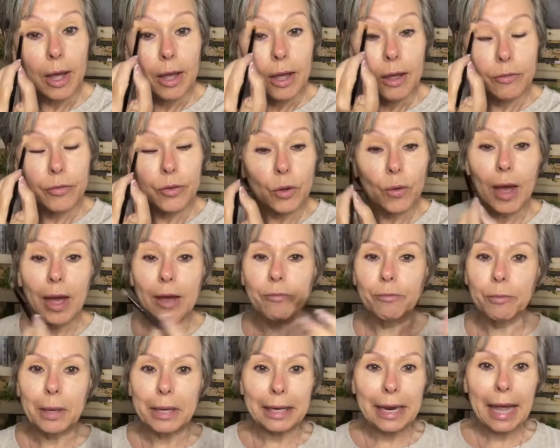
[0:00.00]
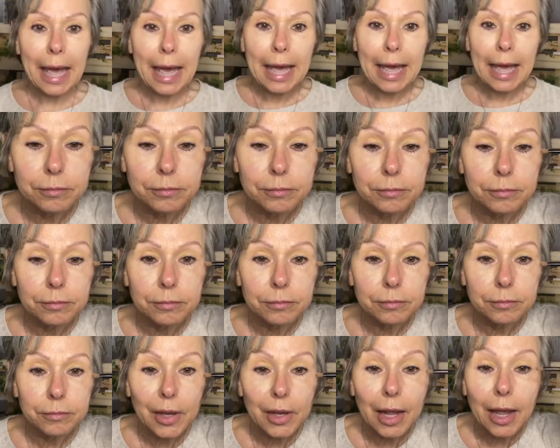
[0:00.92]
If you have melasma,
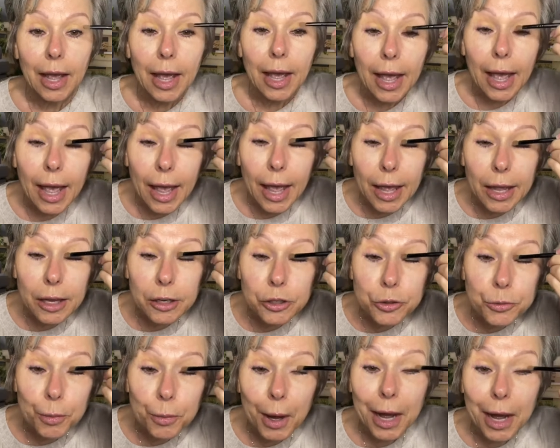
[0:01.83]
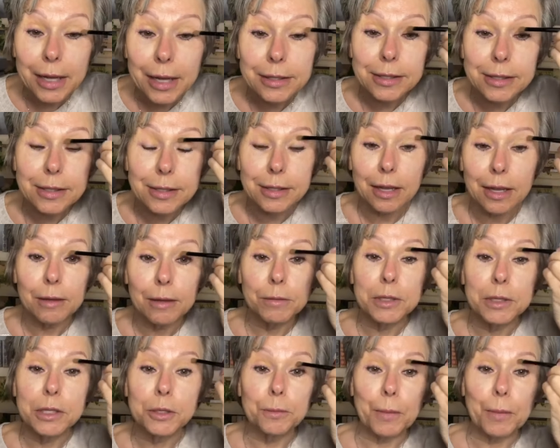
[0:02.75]
age spots,
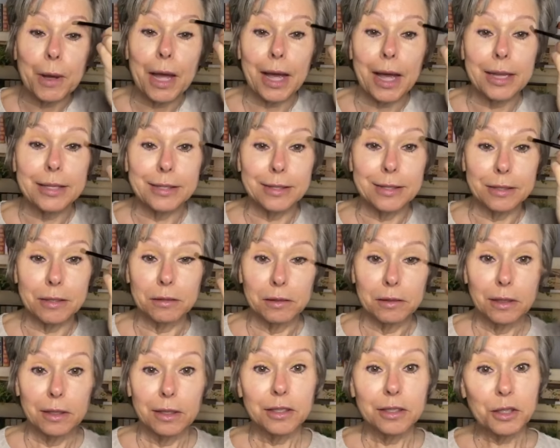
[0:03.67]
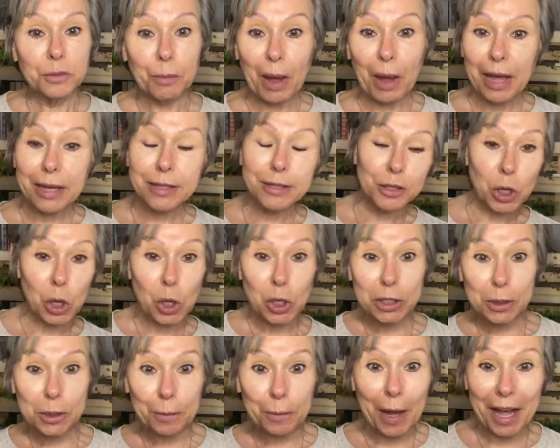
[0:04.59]
sunspots, spots on
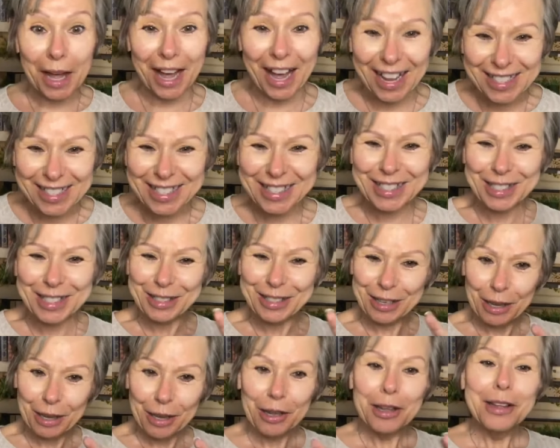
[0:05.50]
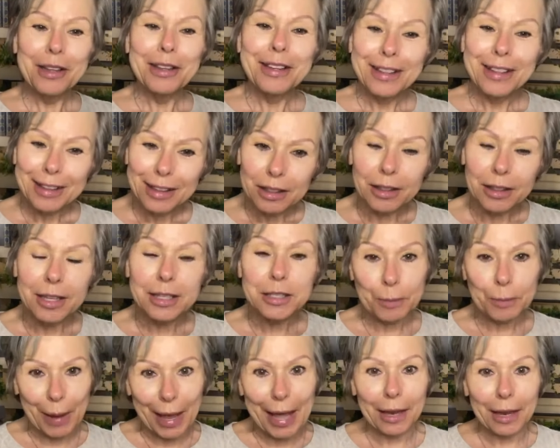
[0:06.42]
spots, this
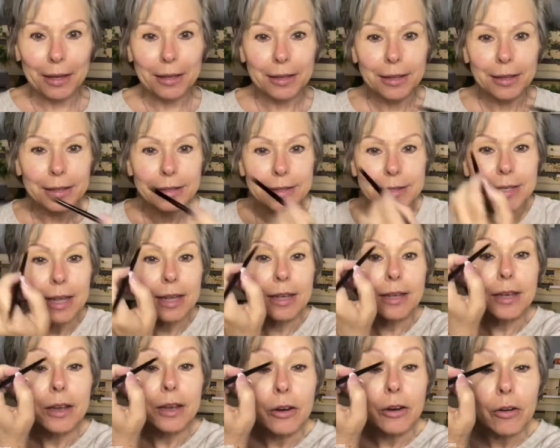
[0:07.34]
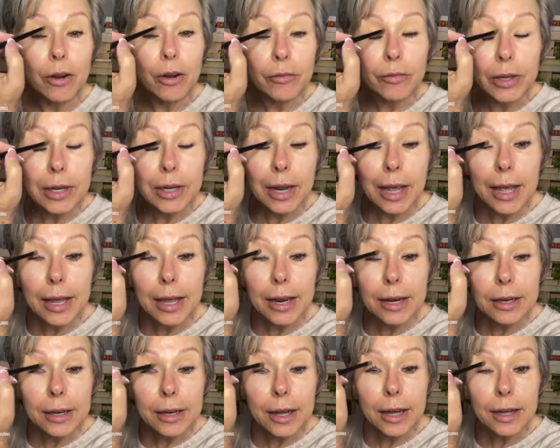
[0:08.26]
palette can take care of it.
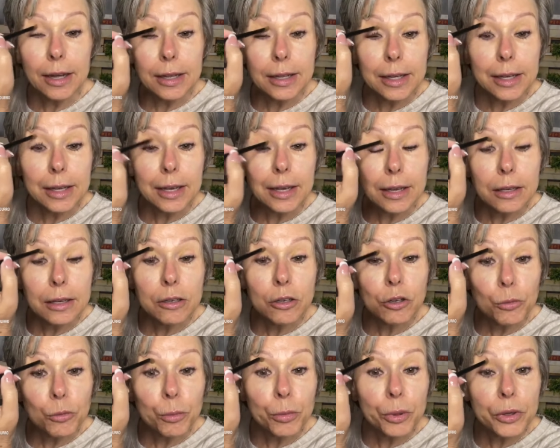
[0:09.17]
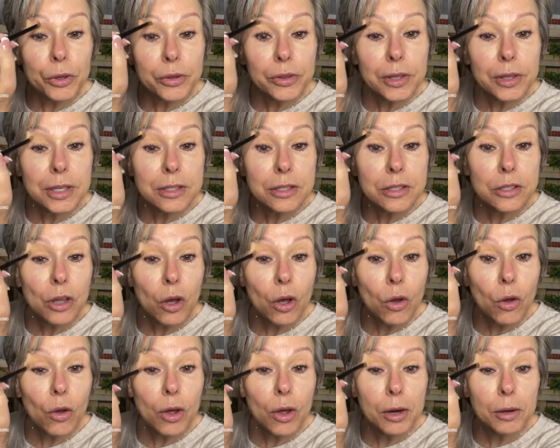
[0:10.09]
And again, you put this
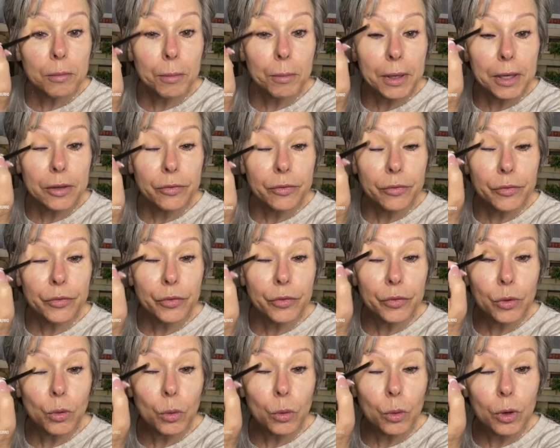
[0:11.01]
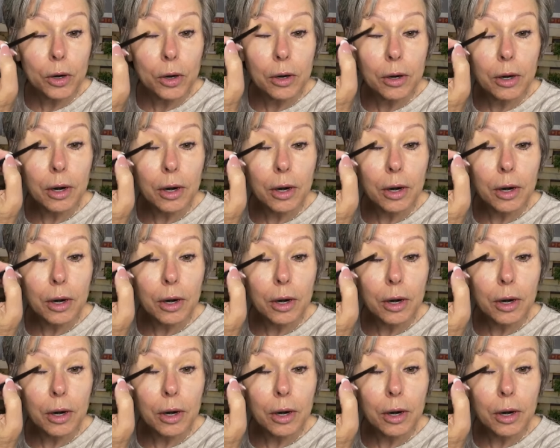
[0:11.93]
on before